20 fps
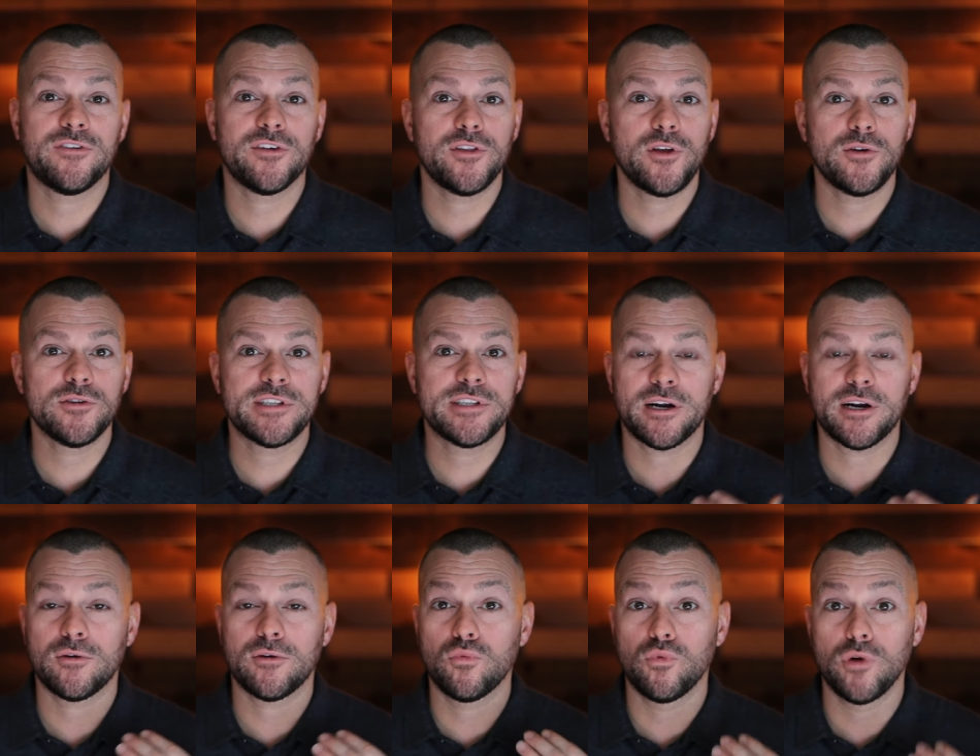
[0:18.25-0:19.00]
For those
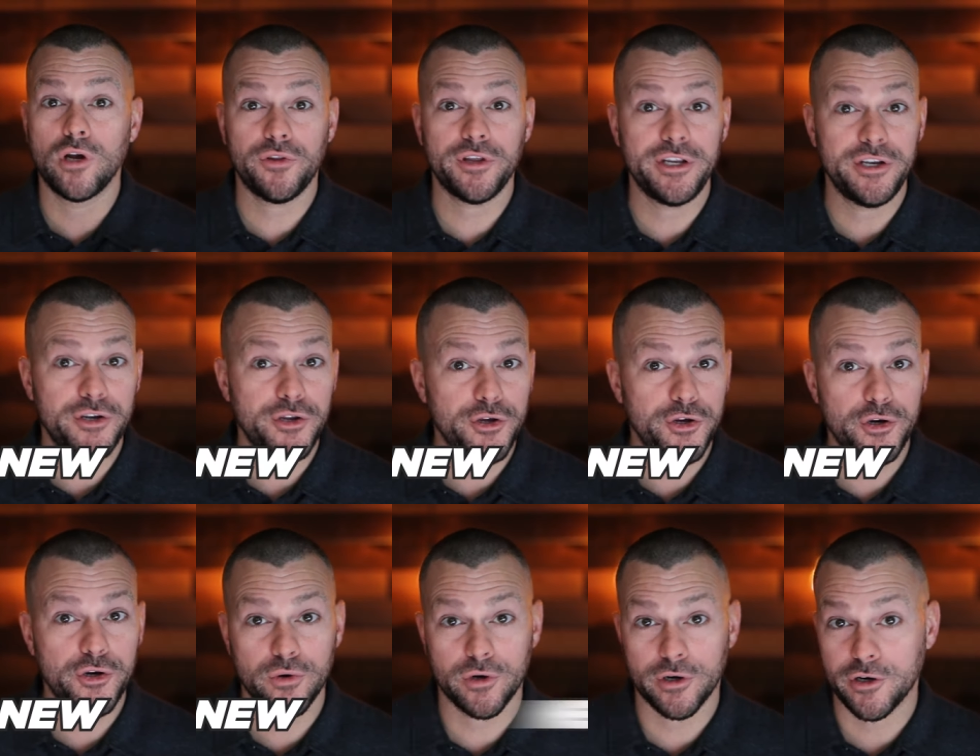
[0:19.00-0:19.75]
that are really
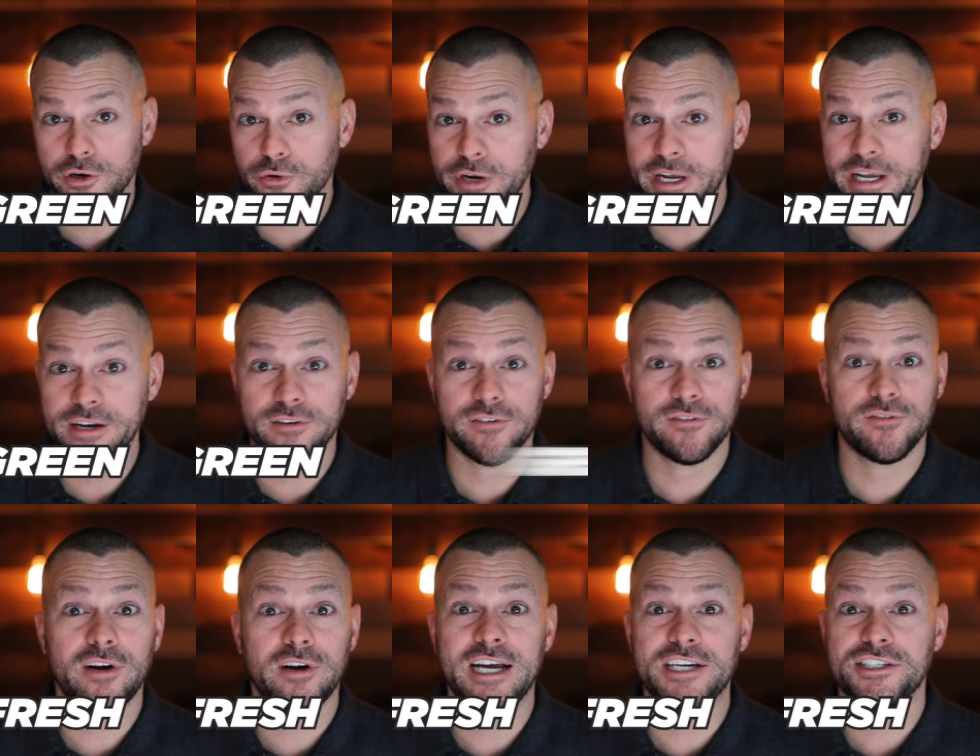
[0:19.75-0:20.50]
new or green or
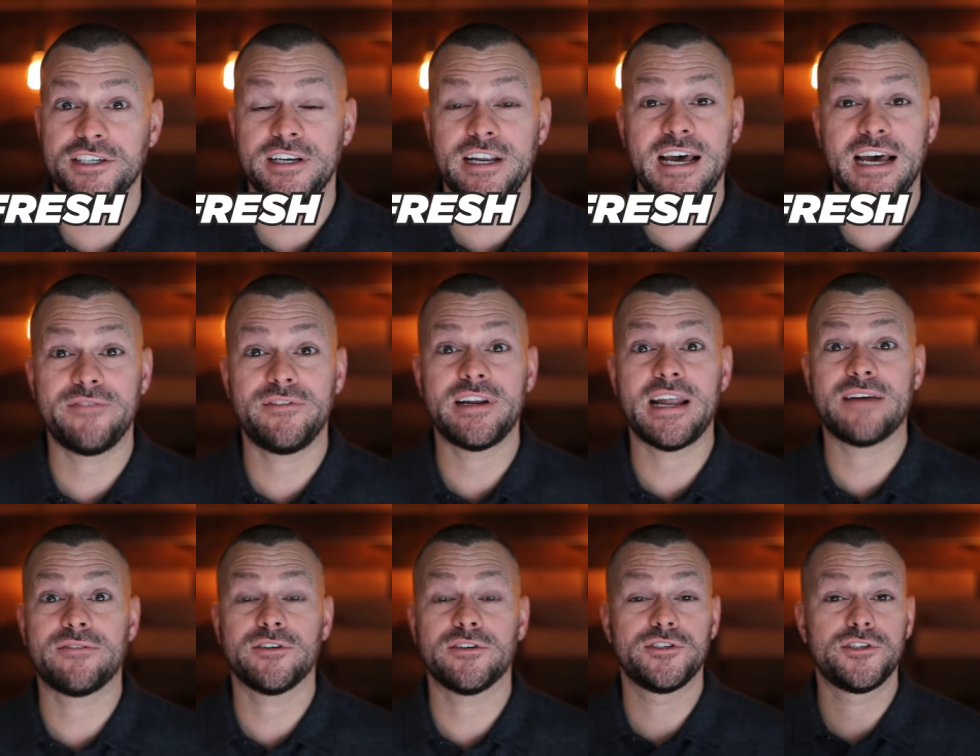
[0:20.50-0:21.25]
fresh and haven't
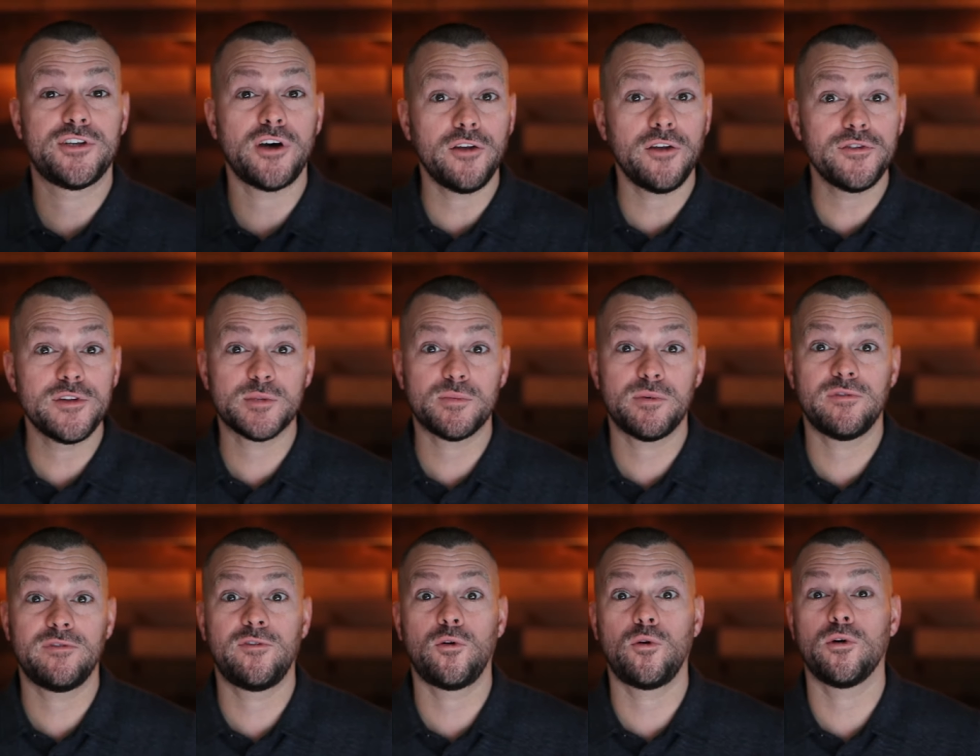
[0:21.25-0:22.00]
ever done this
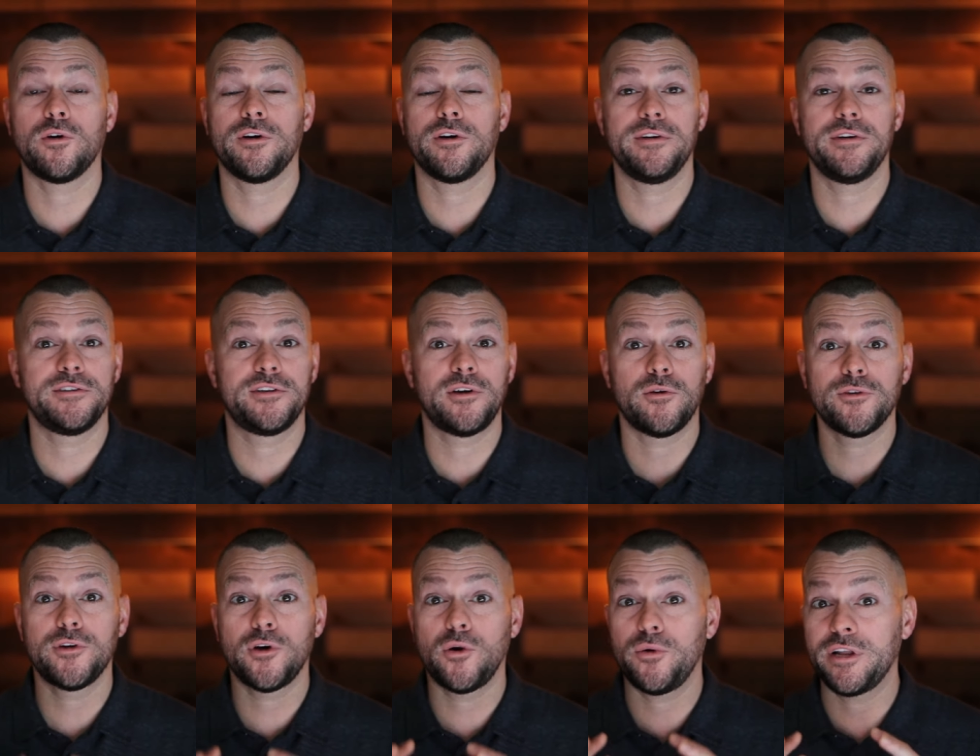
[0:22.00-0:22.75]
before and
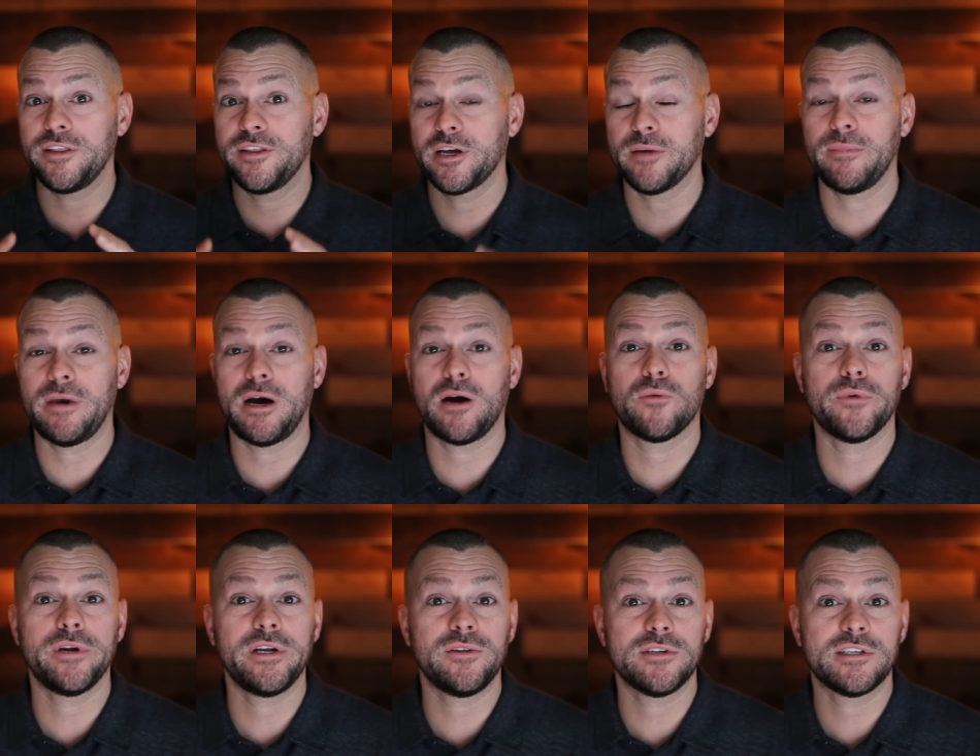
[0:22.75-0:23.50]
don't know anything
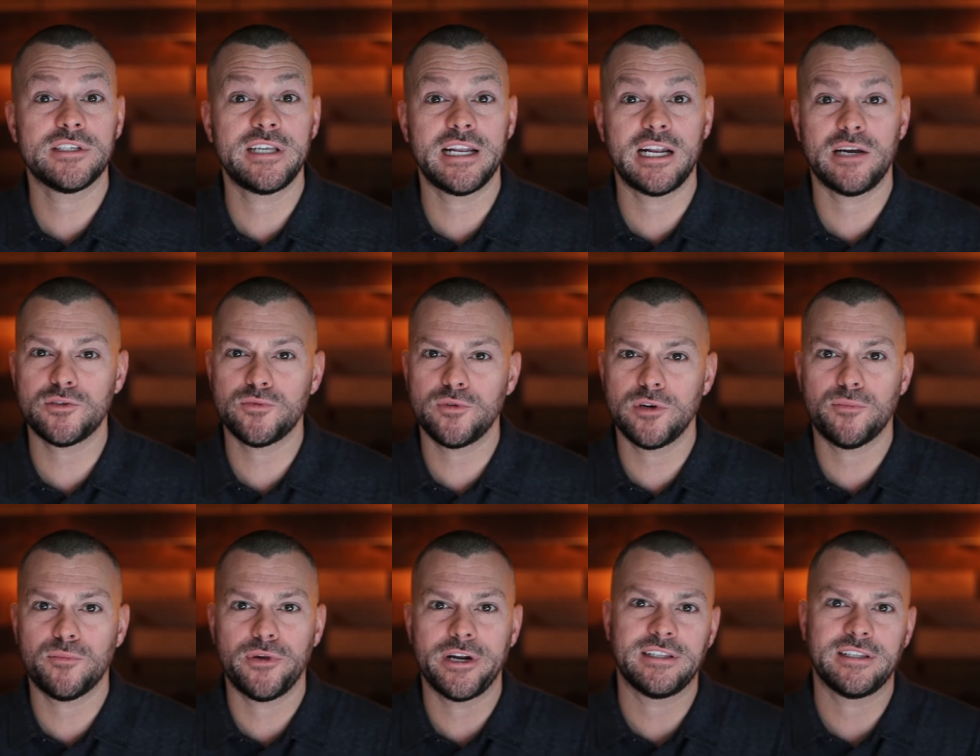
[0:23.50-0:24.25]
about real estate, I just
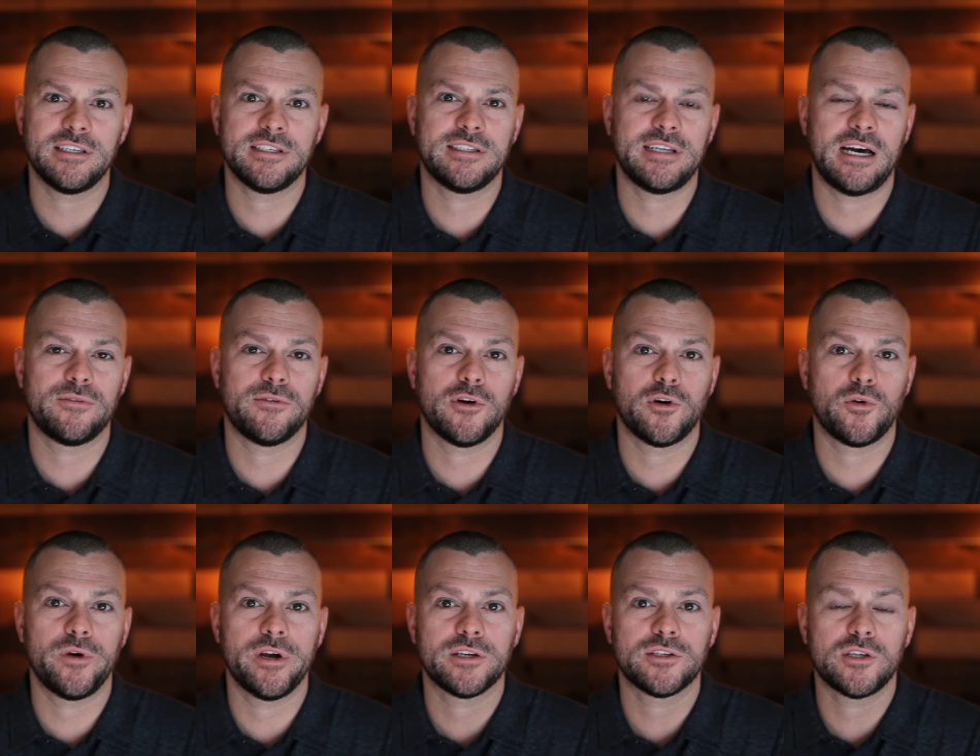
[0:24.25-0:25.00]
want to break this down real
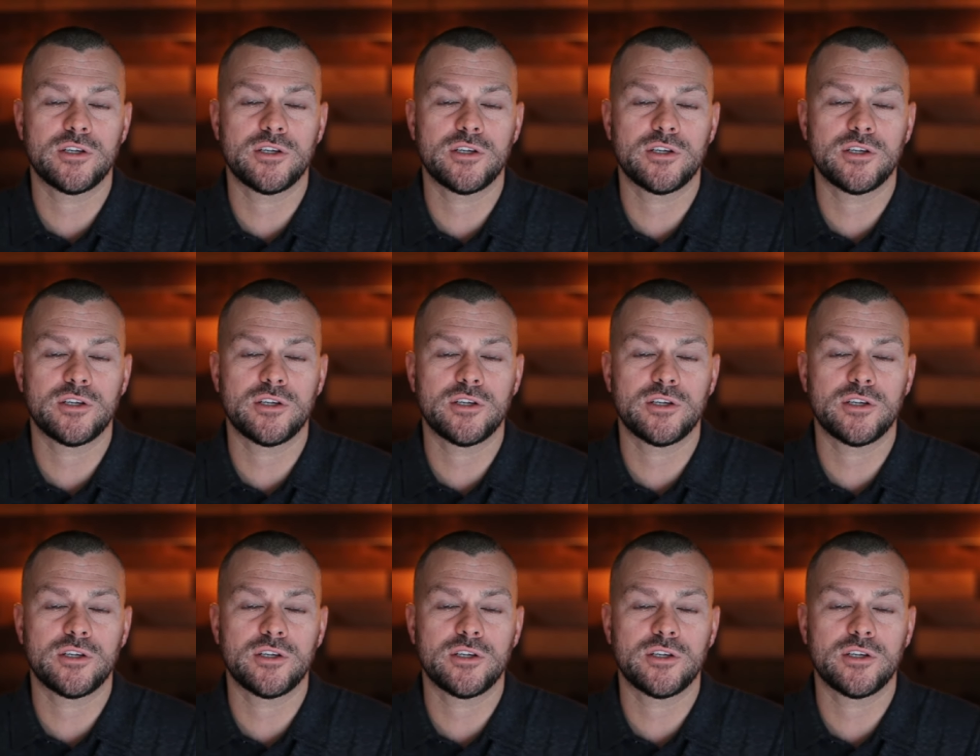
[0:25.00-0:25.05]
quick.